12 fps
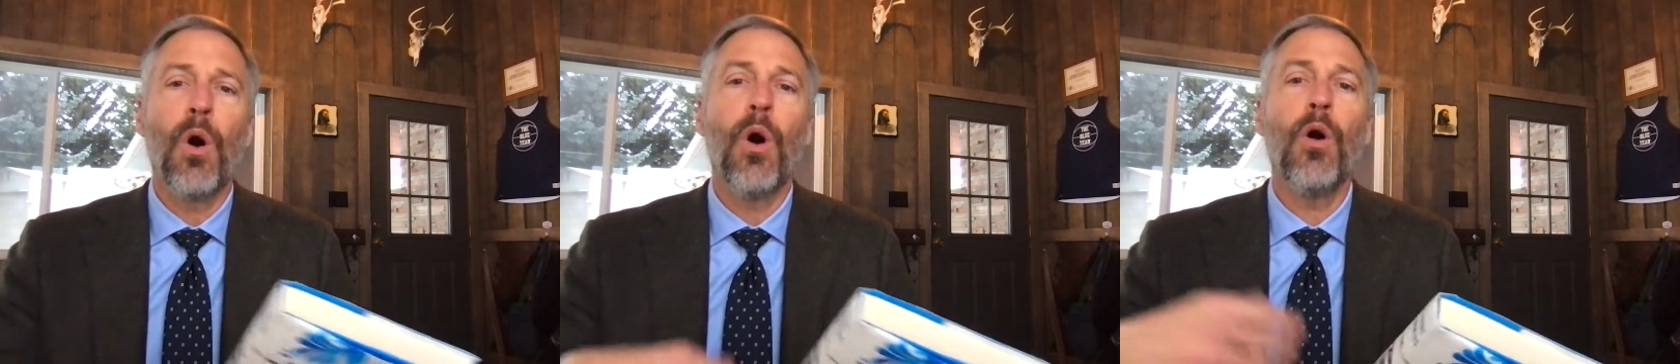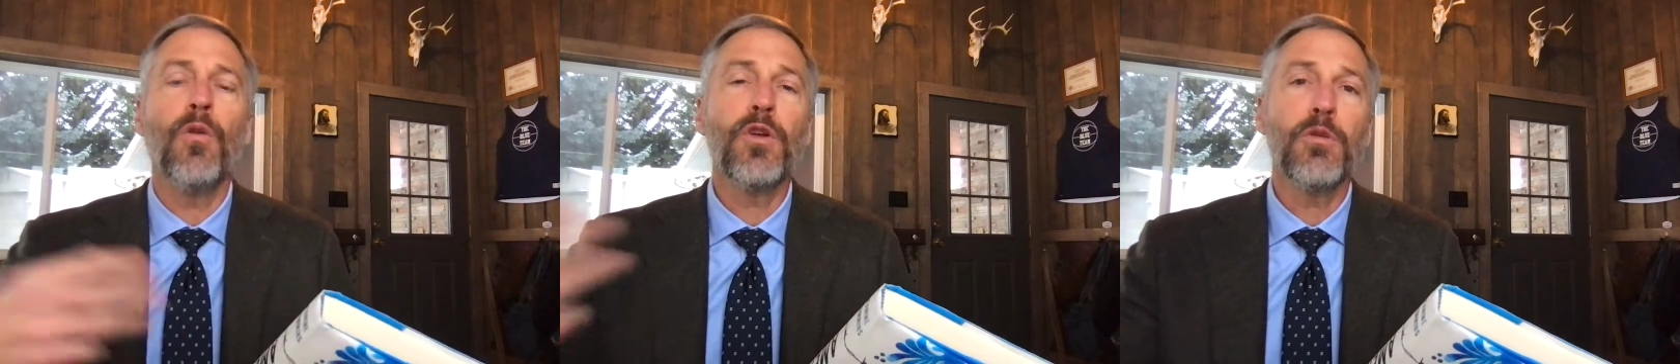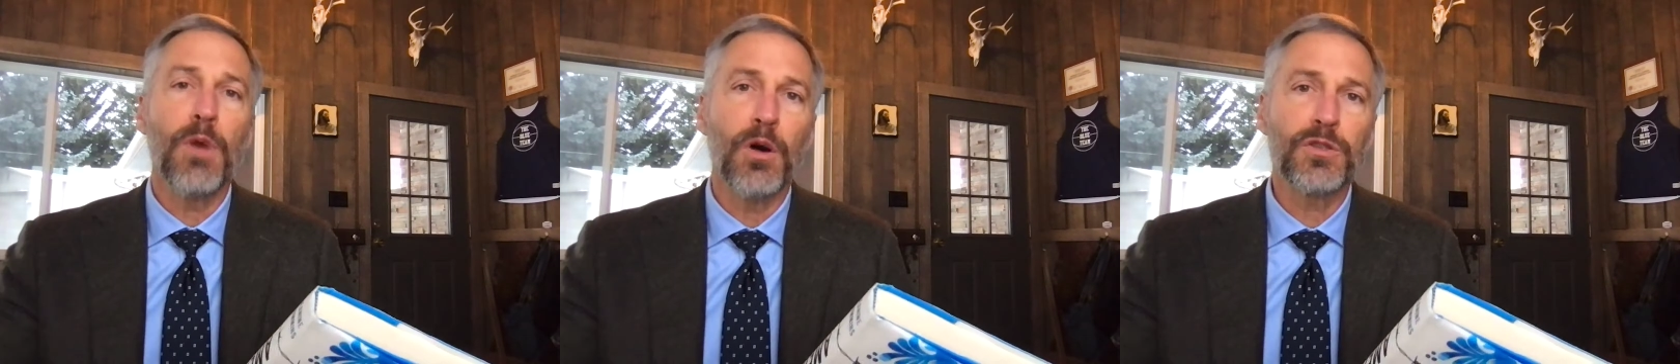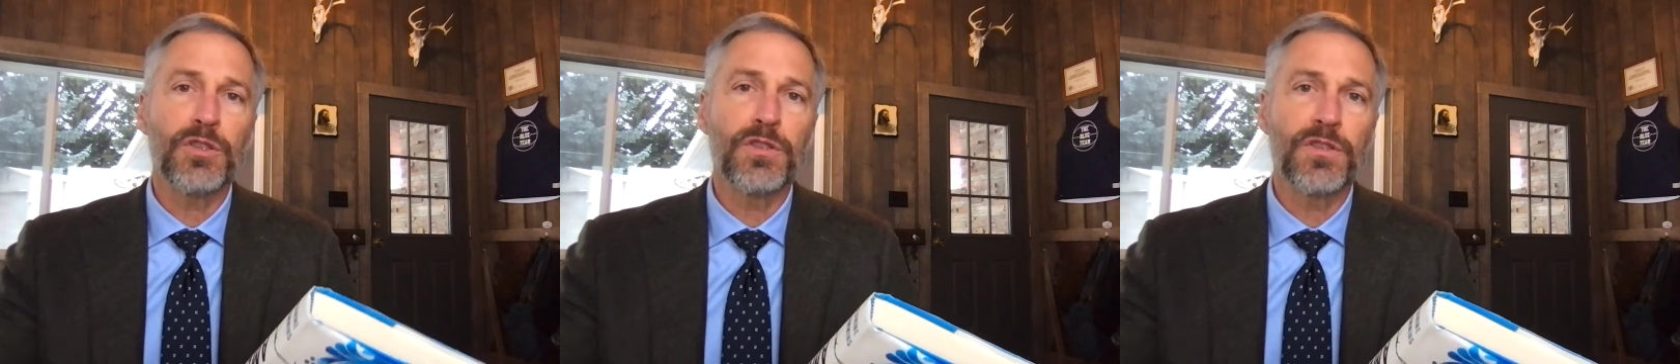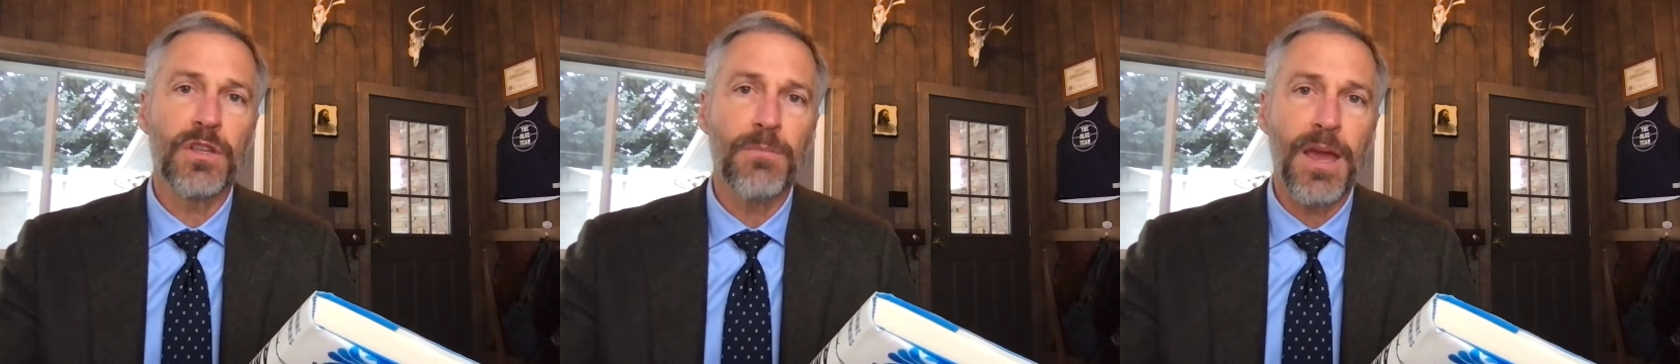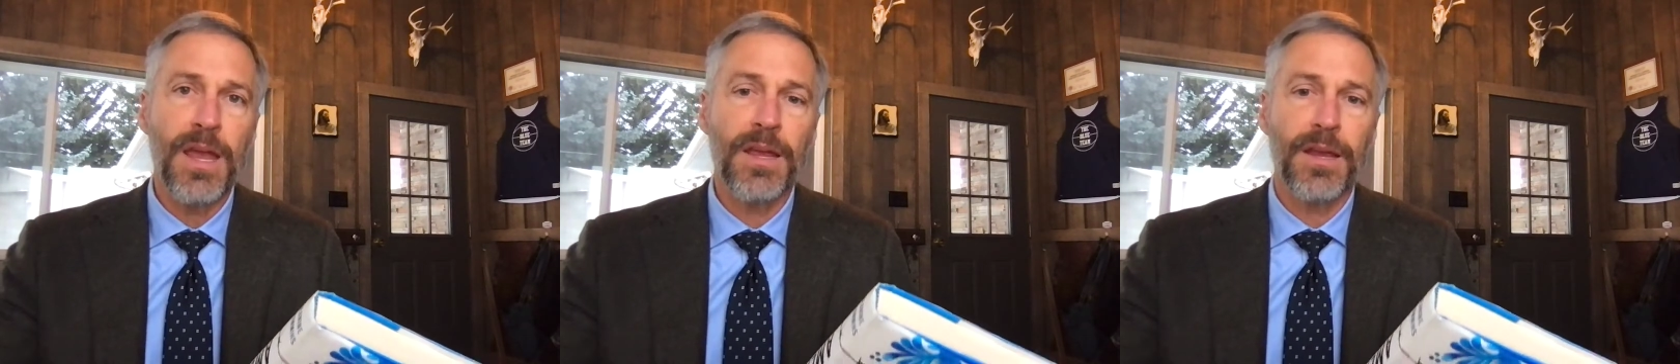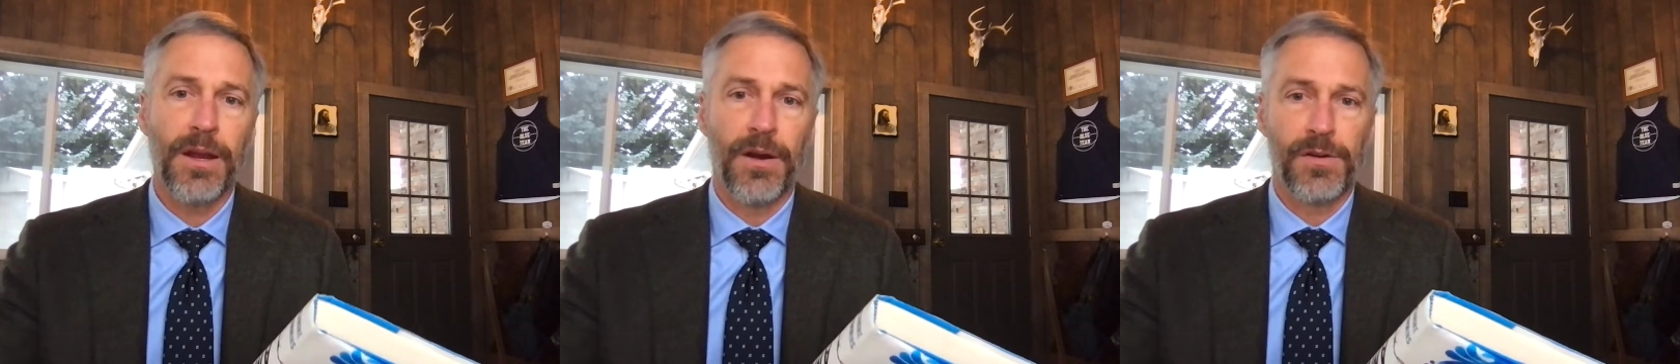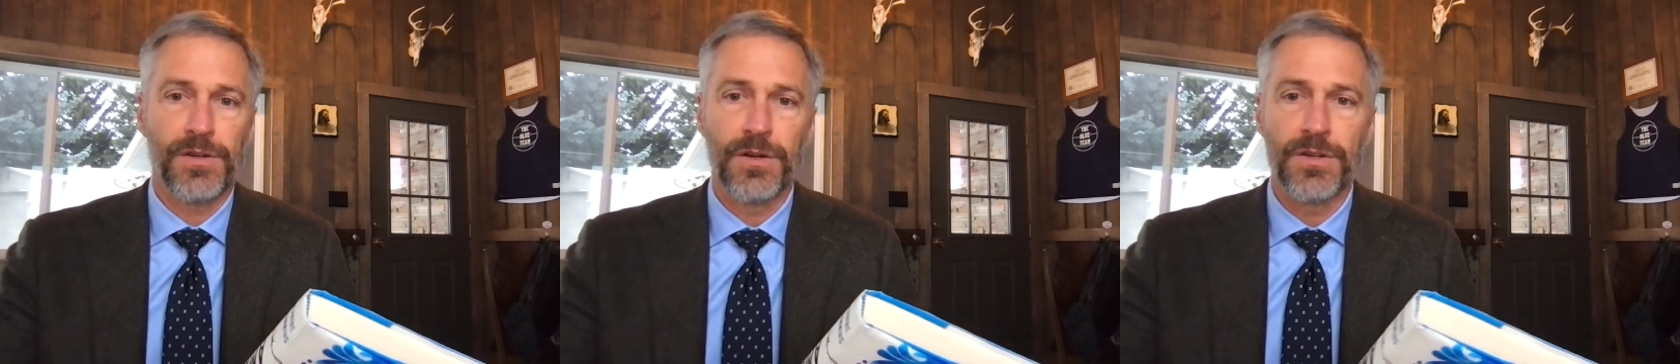all the emotions the main
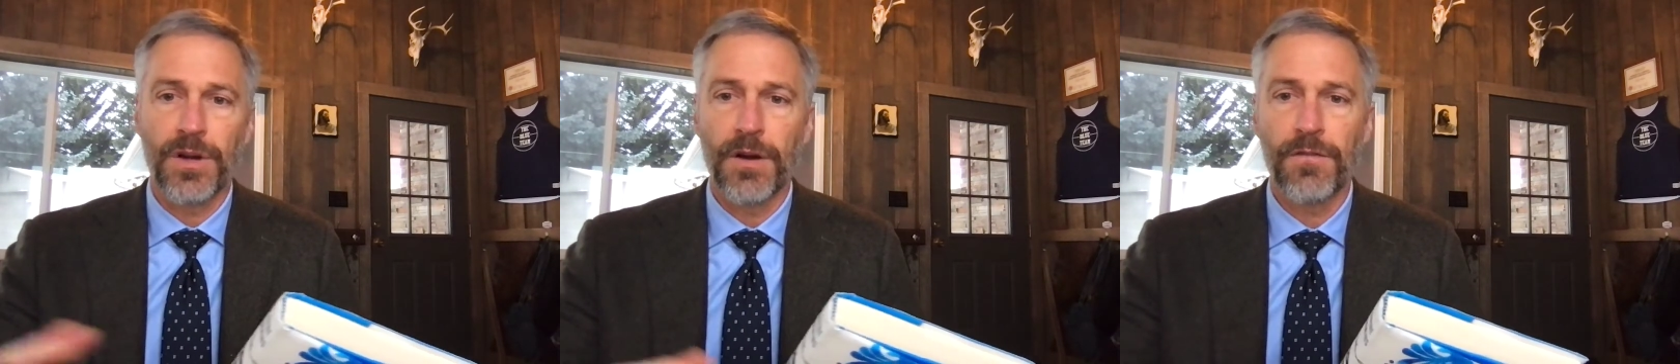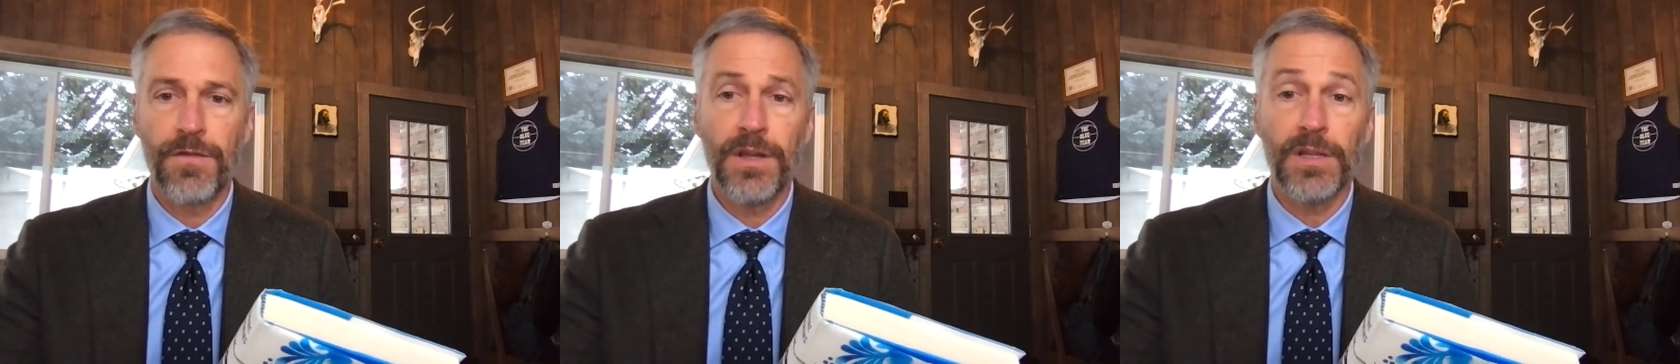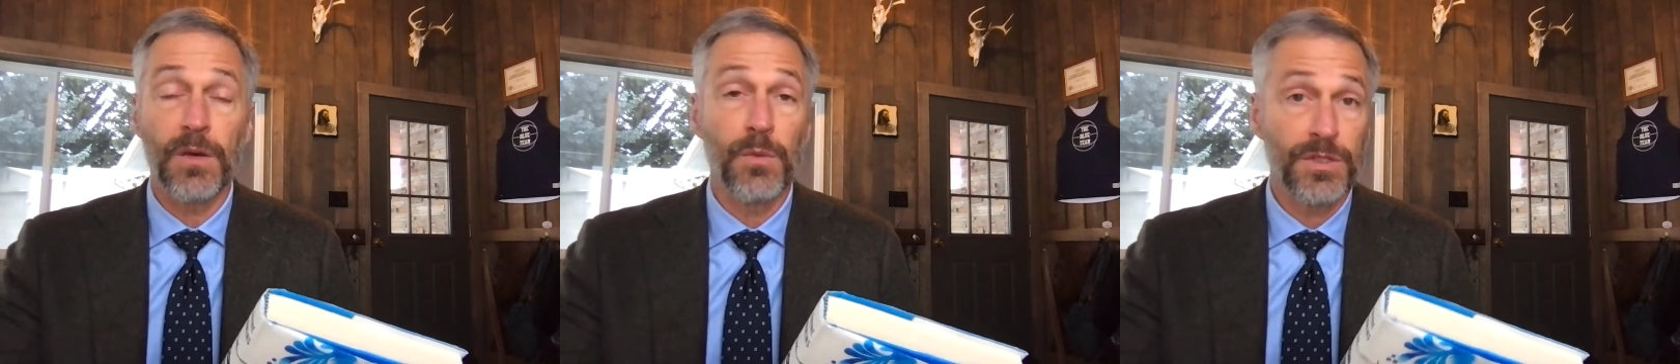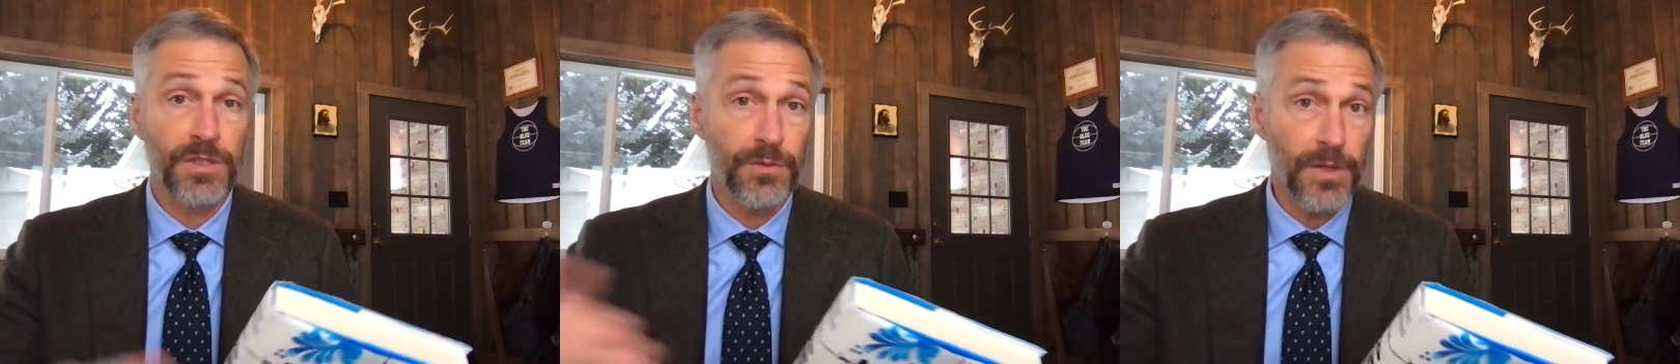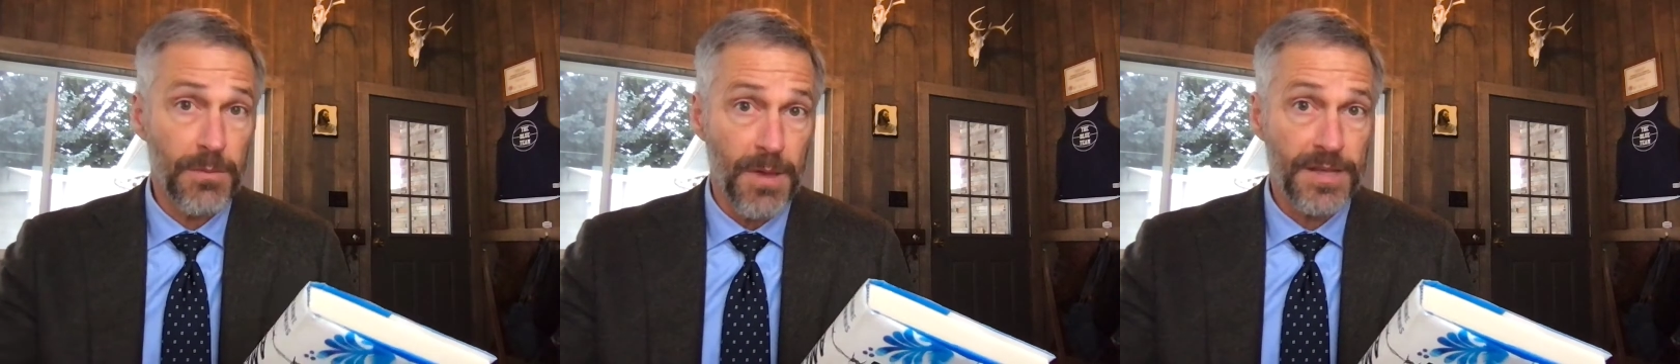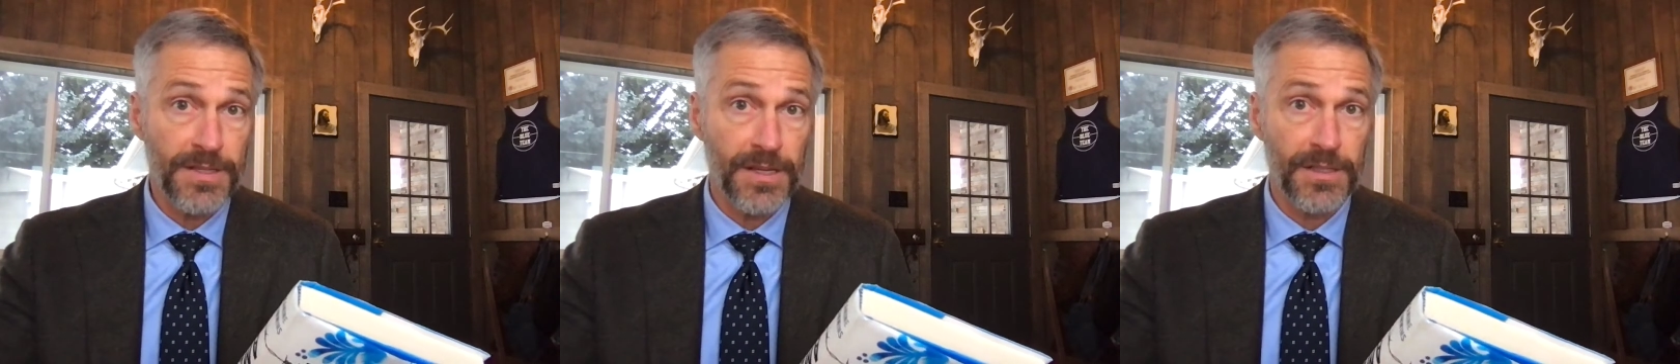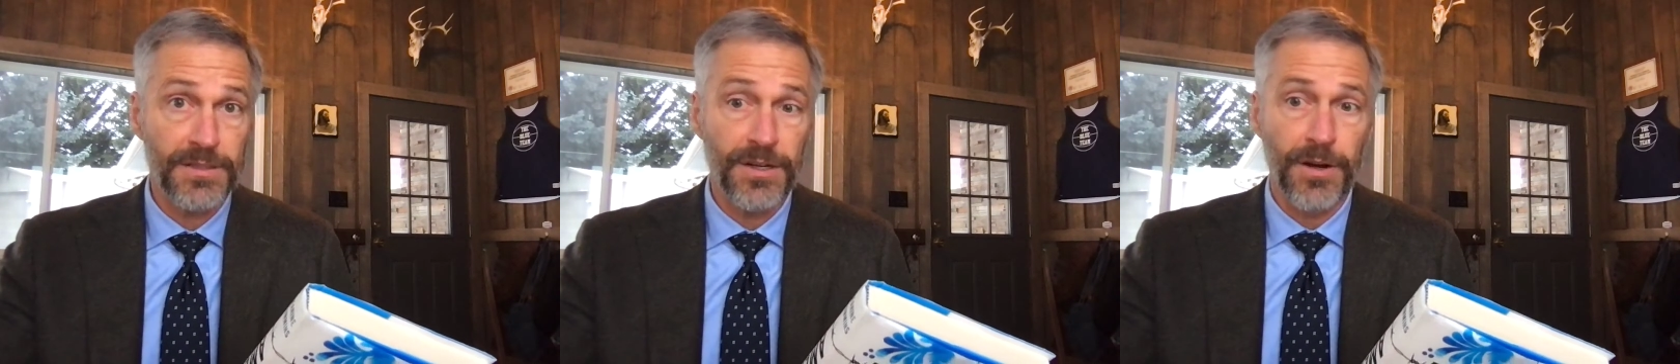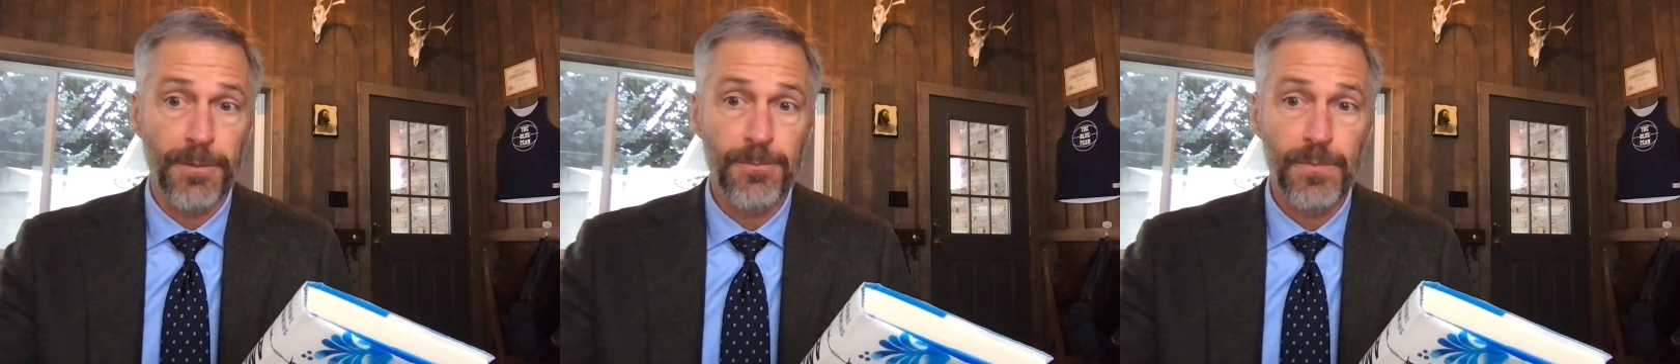characters are feeling, which is really amazing considering